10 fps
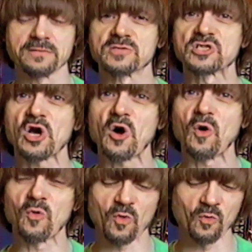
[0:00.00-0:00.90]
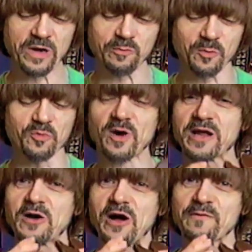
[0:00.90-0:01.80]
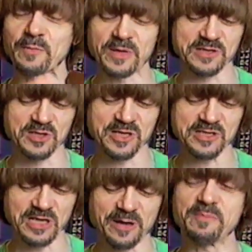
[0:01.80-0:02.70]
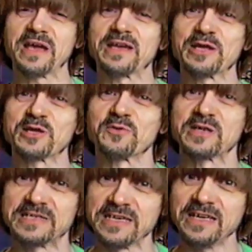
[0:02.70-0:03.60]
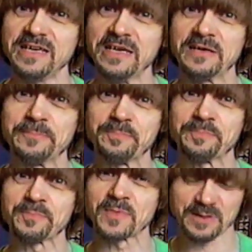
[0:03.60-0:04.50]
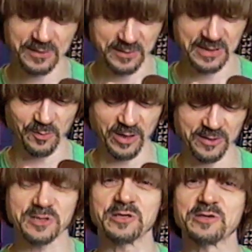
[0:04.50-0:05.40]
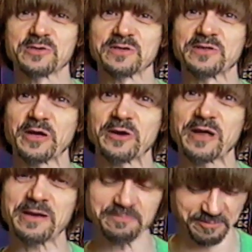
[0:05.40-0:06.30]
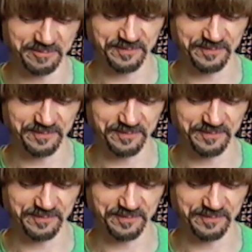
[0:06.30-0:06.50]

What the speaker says: So we will break off a piece of this and make it into a D so someone else can use it in their name.